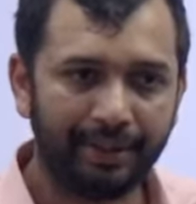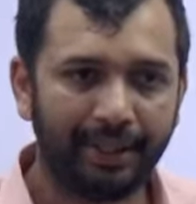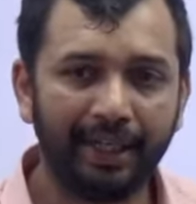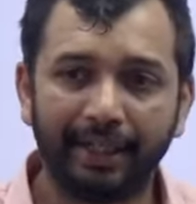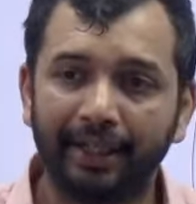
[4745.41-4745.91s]

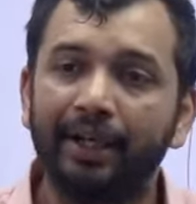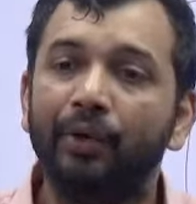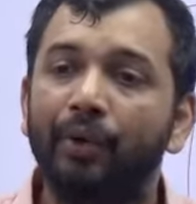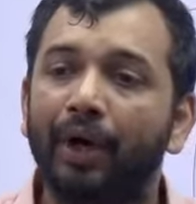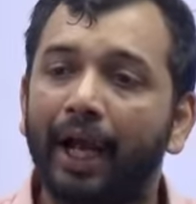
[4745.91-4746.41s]
right?
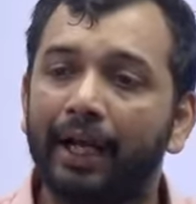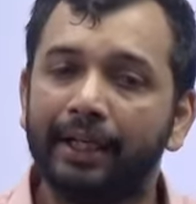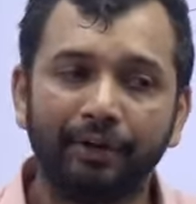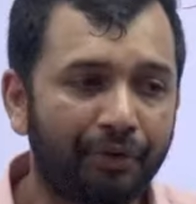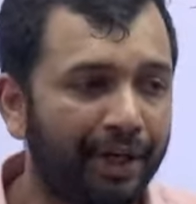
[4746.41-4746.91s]

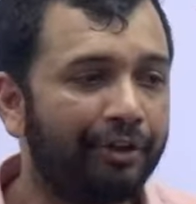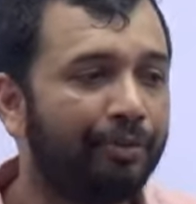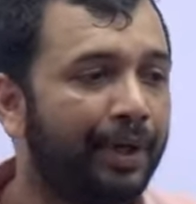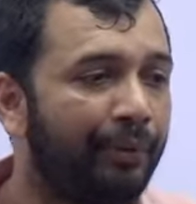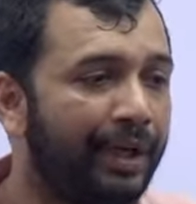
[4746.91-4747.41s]
And difference
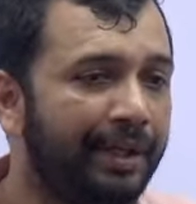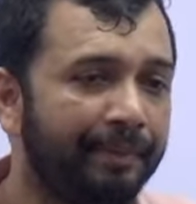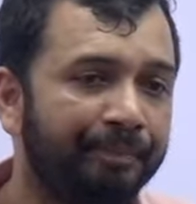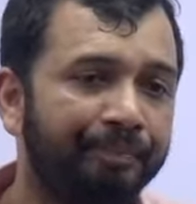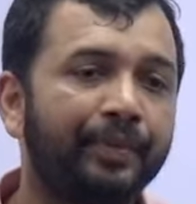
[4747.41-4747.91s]
between
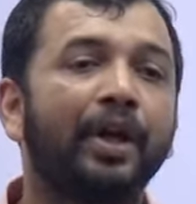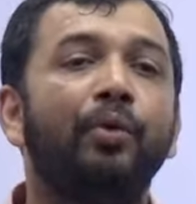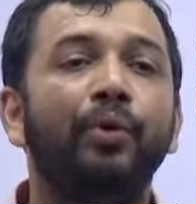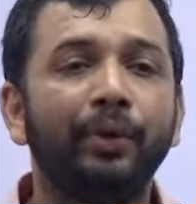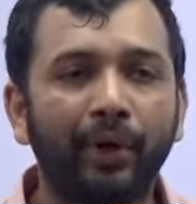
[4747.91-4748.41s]

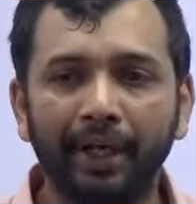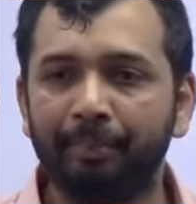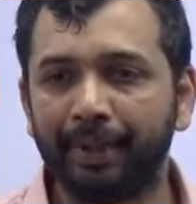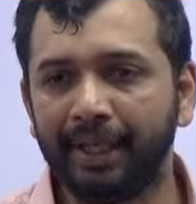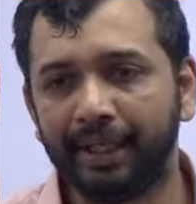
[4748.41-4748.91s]

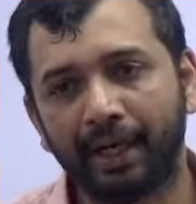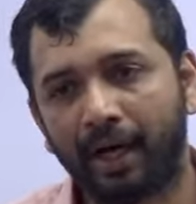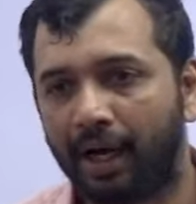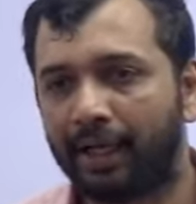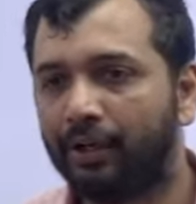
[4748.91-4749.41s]
VoIP
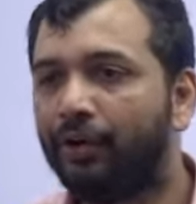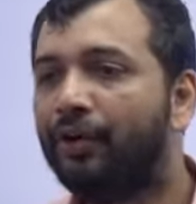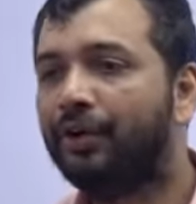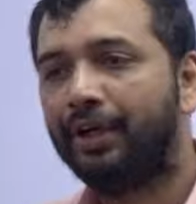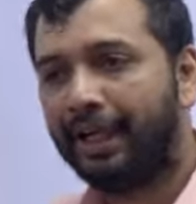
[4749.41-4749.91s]
or, you know,
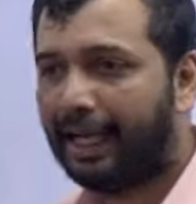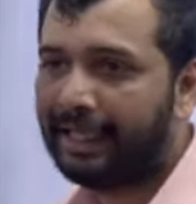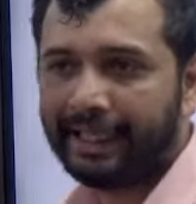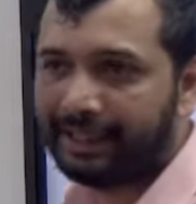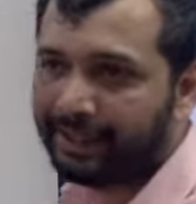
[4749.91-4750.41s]

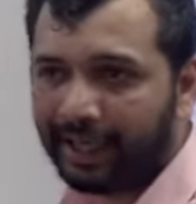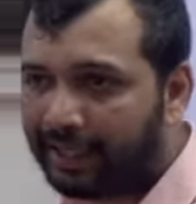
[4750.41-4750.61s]
LTG